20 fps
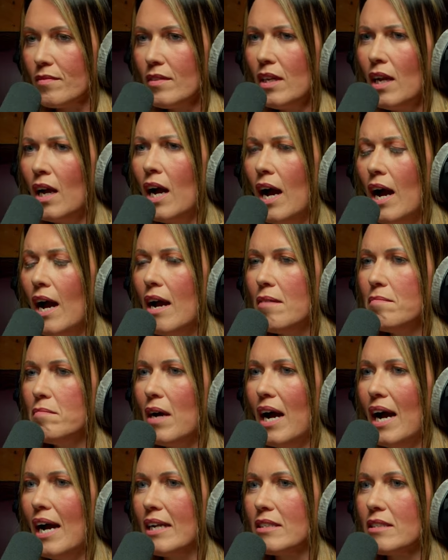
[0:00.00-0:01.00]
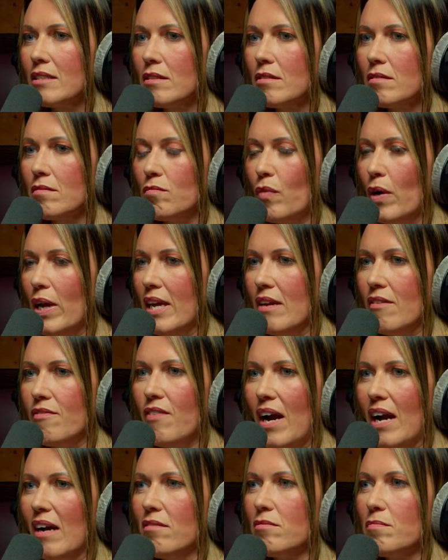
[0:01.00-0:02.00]
and we
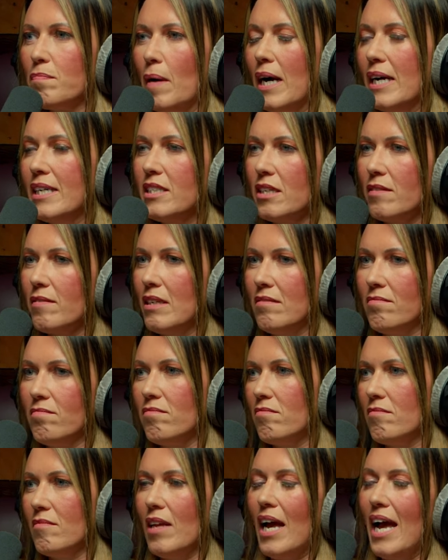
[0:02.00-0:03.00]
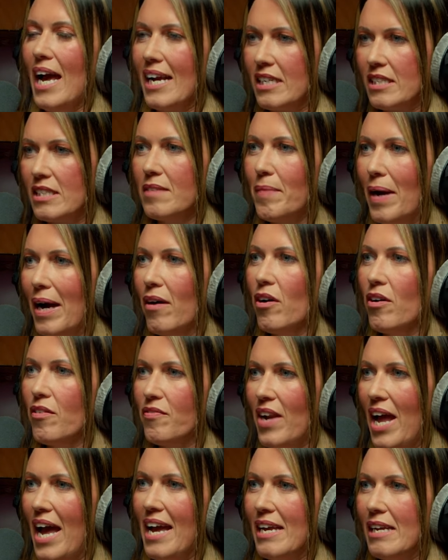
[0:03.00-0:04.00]
found by doing X amount
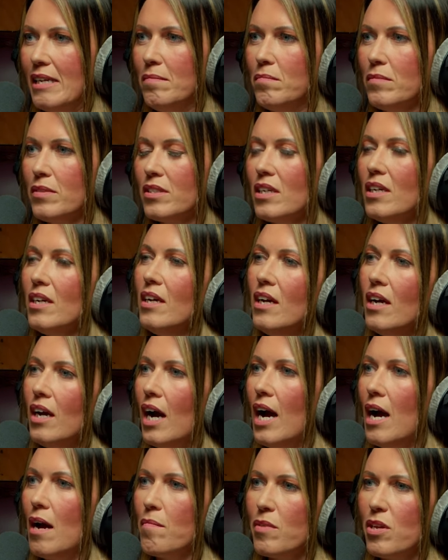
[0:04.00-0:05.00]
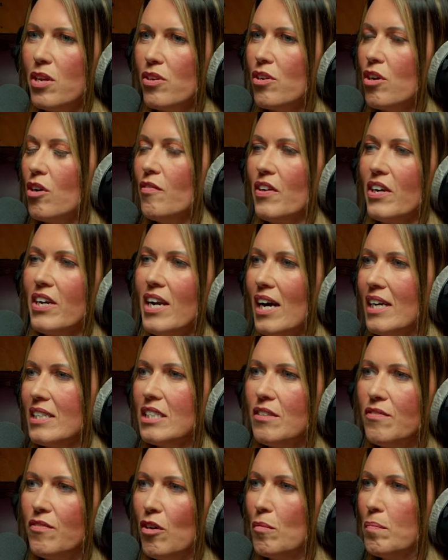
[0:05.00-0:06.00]
of names, you'd cover
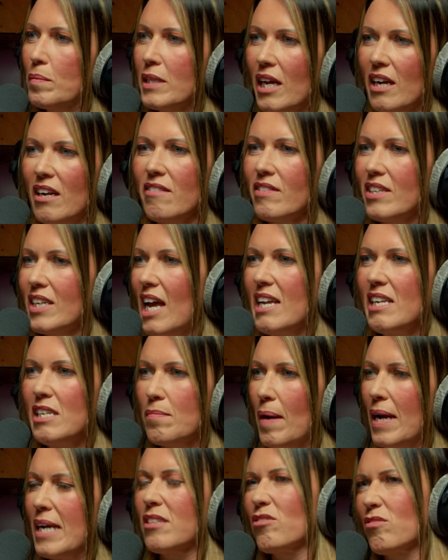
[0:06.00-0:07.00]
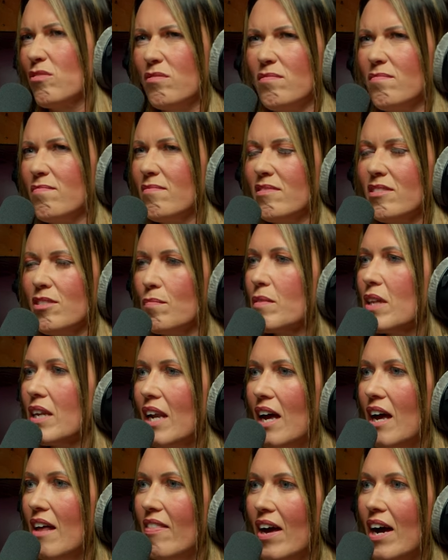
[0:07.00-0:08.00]
94% of the database or something
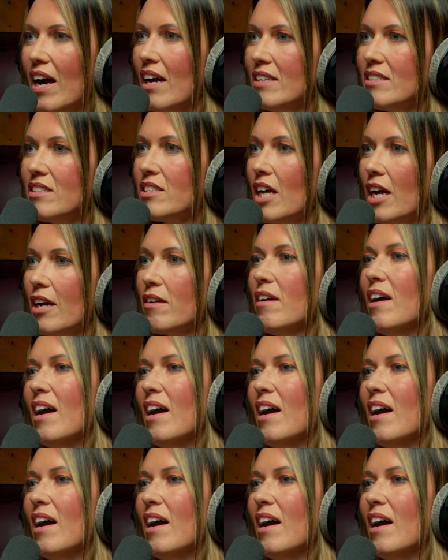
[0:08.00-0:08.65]
like that. And so